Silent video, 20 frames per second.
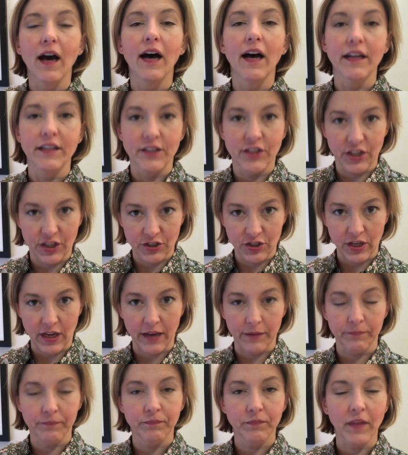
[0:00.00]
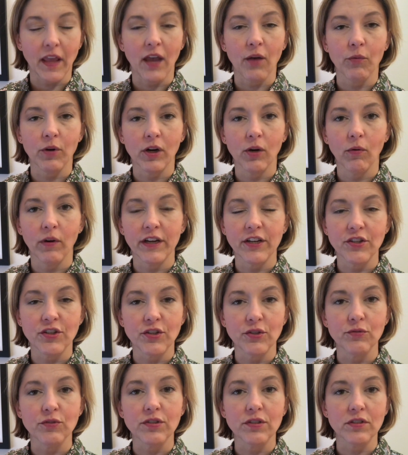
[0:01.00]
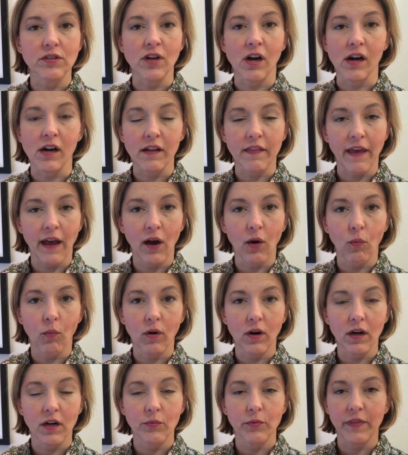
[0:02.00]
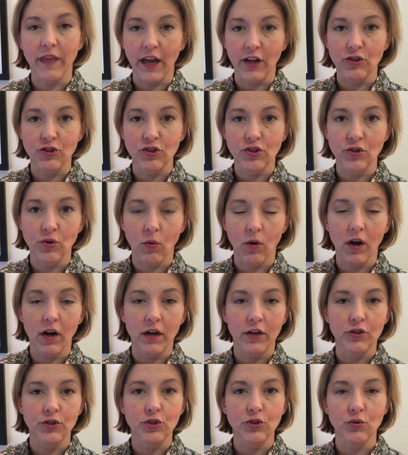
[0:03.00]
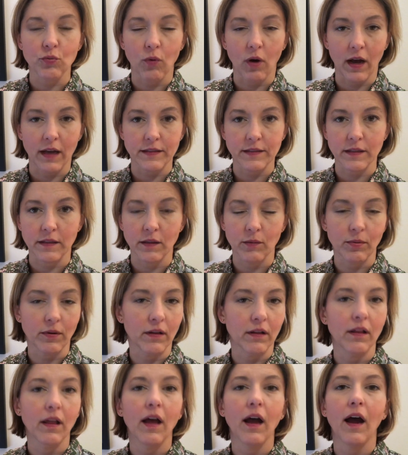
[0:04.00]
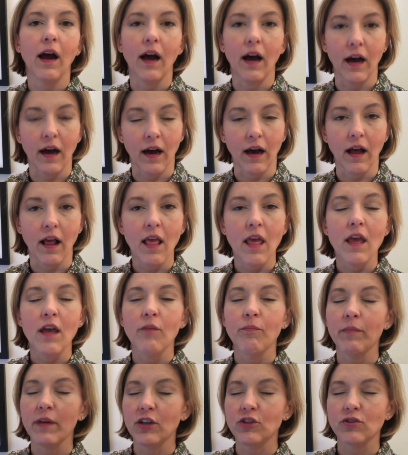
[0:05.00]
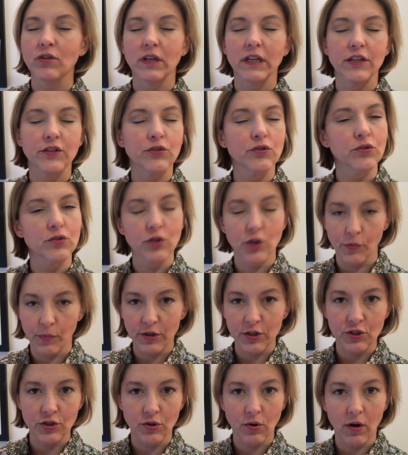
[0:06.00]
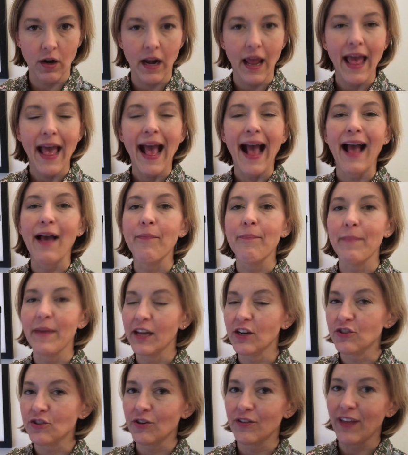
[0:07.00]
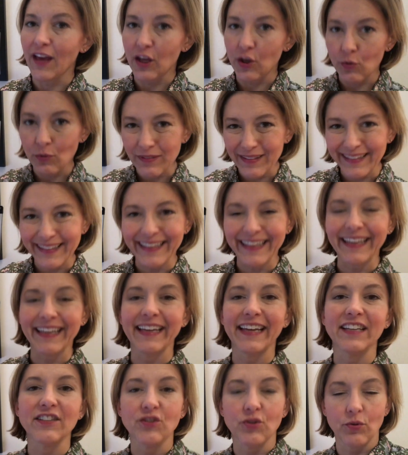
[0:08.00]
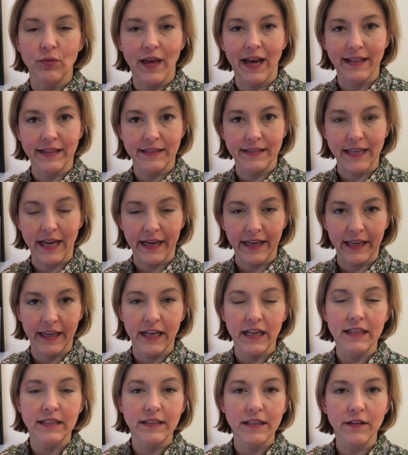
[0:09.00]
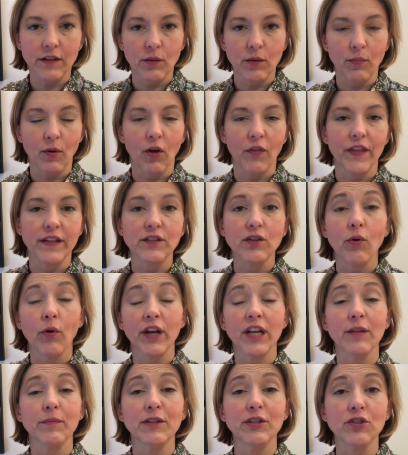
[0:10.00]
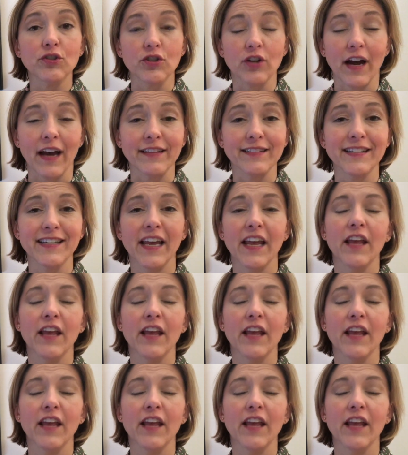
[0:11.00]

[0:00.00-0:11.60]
addition, and we're going to start that word with that short schwa syllable, uh. Make sure it is super short, and make sure that you link it to that second syllable that's going to be stressed.